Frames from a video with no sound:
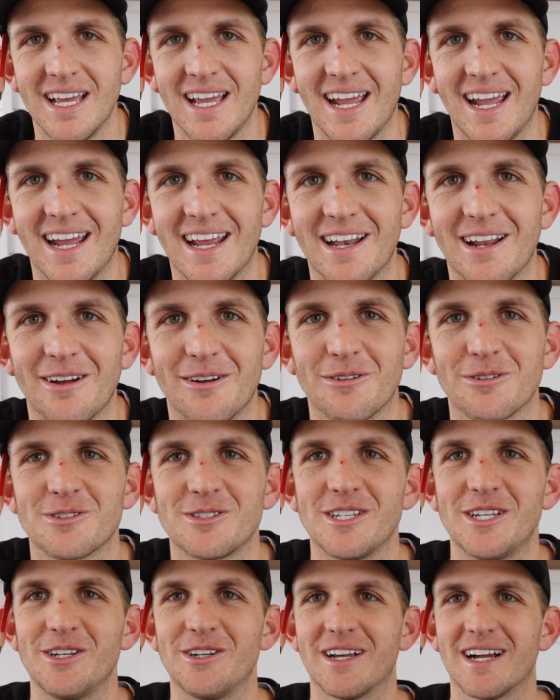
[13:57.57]
And I'll
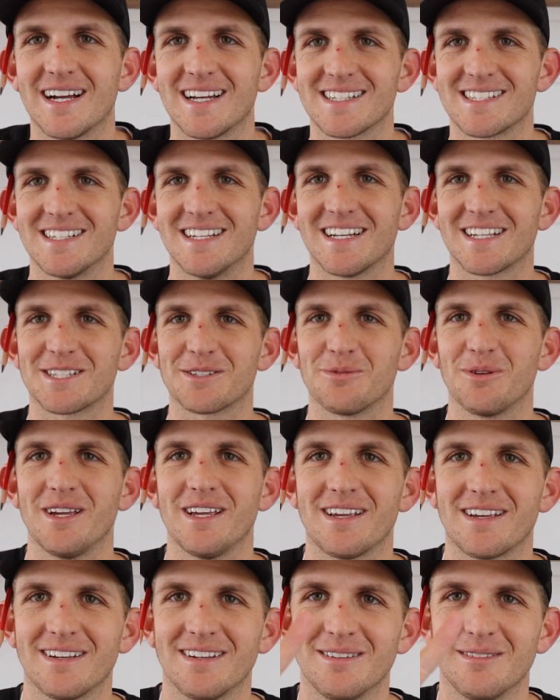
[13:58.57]
see you guys next week.